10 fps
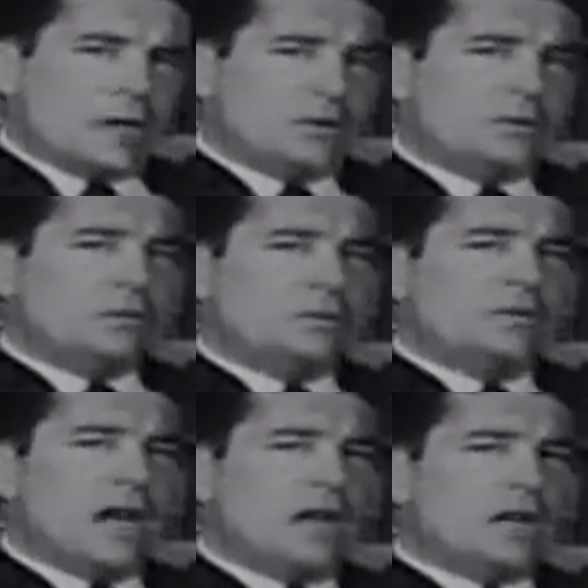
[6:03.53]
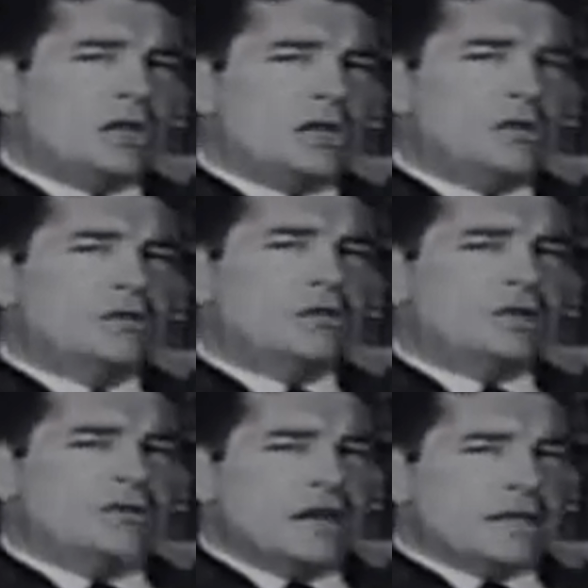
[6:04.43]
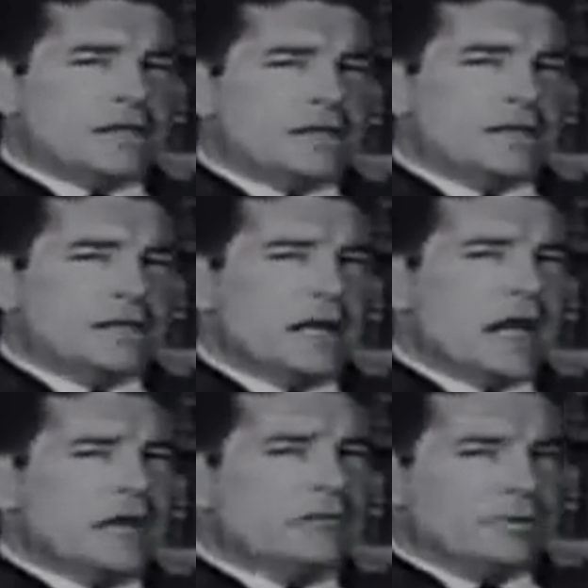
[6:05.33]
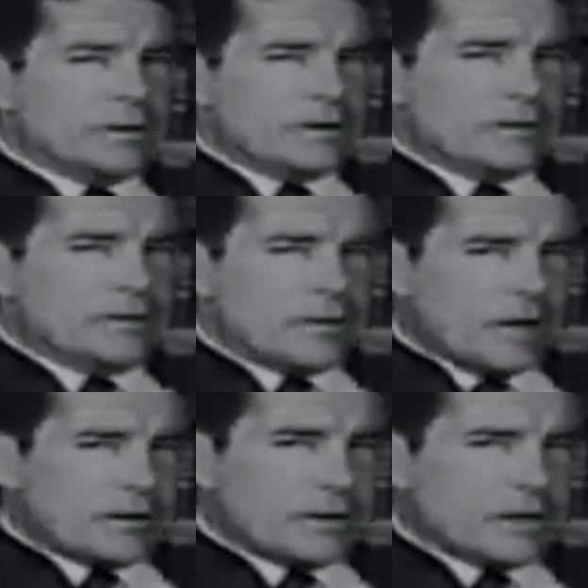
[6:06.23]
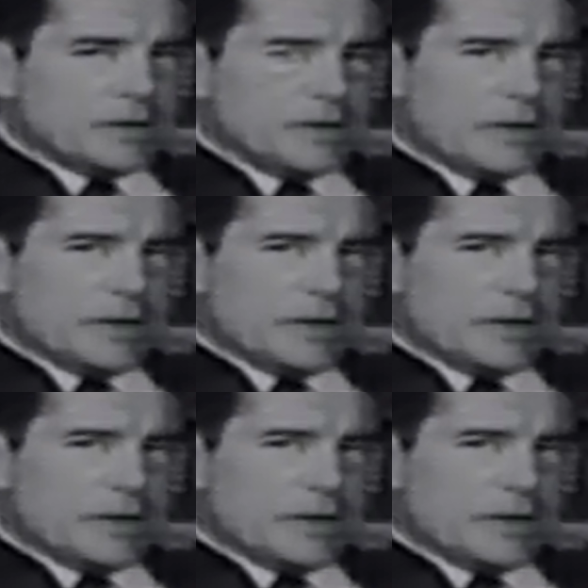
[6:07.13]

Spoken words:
was to provide a cure for the follies and fury of democracy.